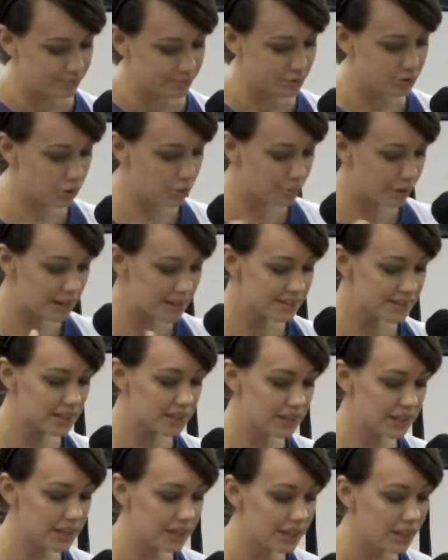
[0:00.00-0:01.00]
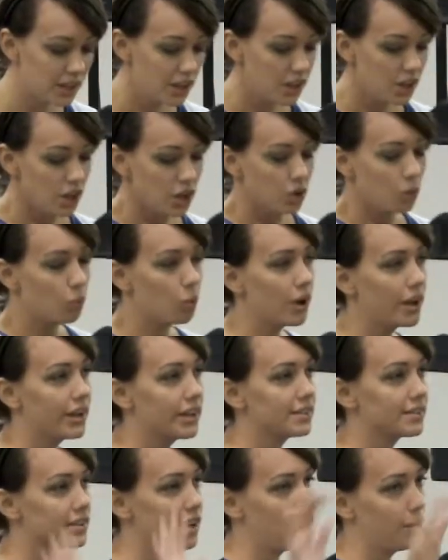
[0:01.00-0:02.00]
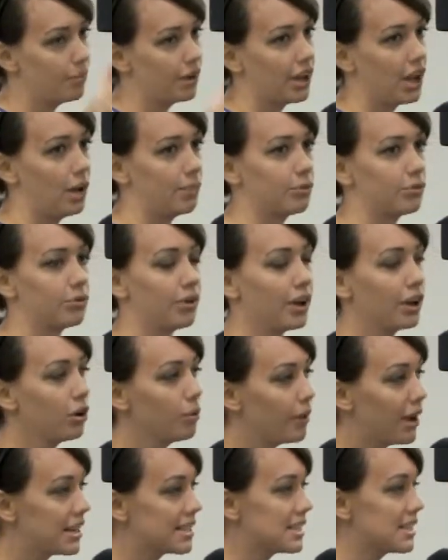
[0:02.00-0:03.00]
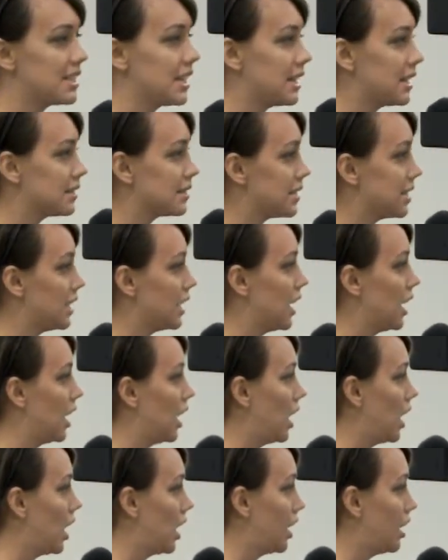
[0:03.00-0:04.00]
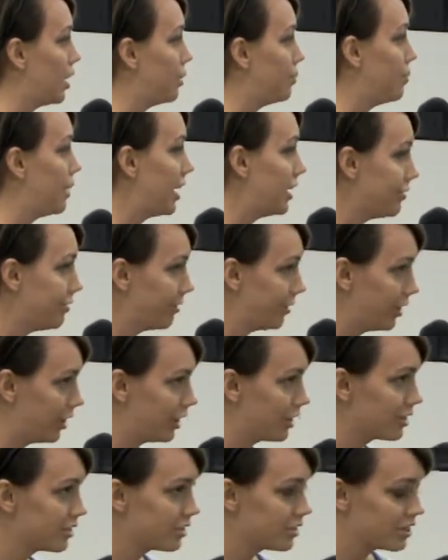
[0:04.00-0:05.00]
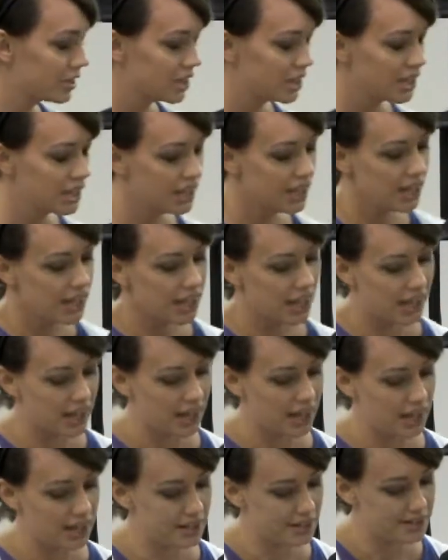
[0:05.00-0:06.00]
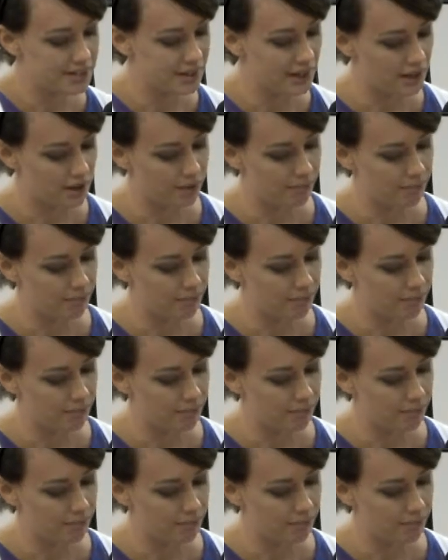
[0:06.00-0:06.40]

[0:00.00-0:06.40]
So basically, what is coming up? So I go back to Tanzania on May 1st, and